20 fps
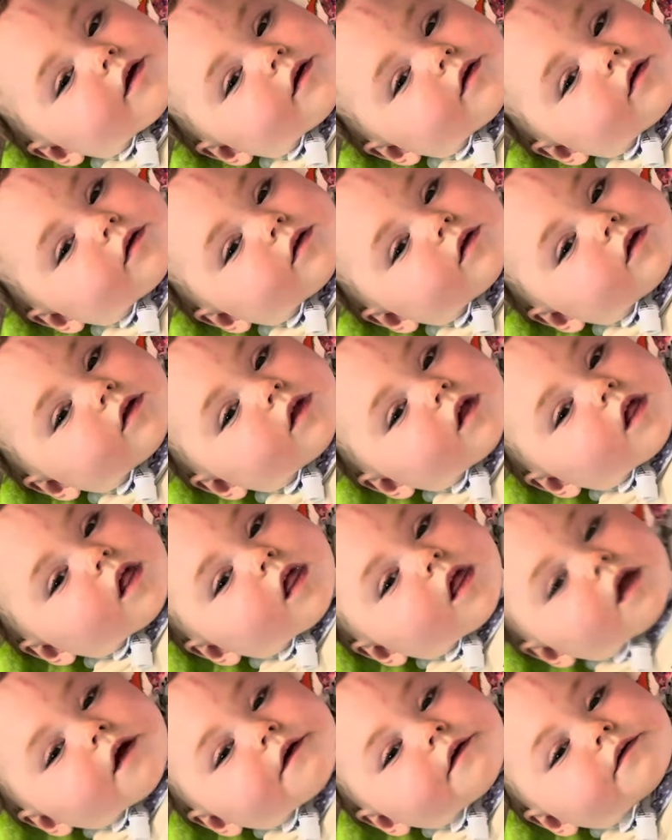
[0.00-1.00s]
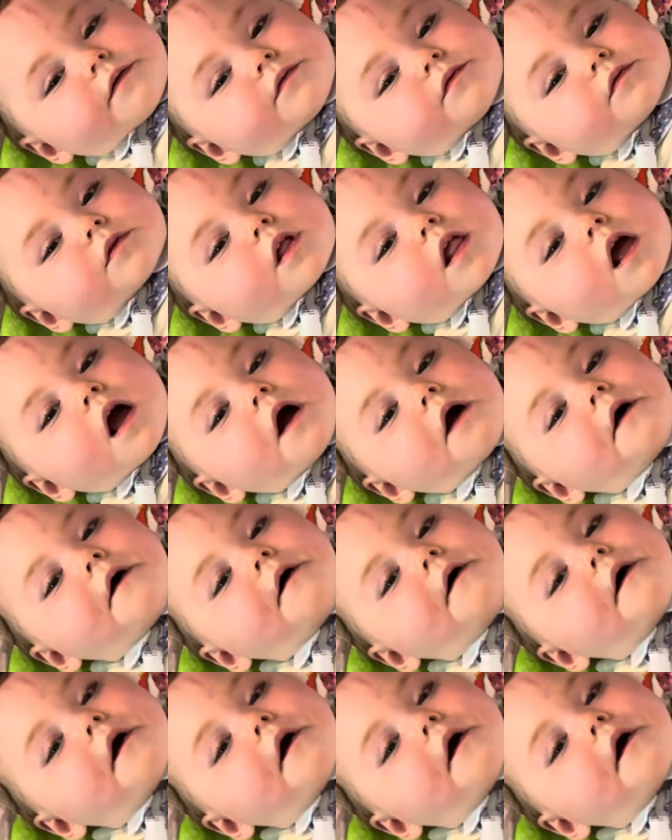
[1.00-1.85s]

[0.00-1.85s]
Nothing is said.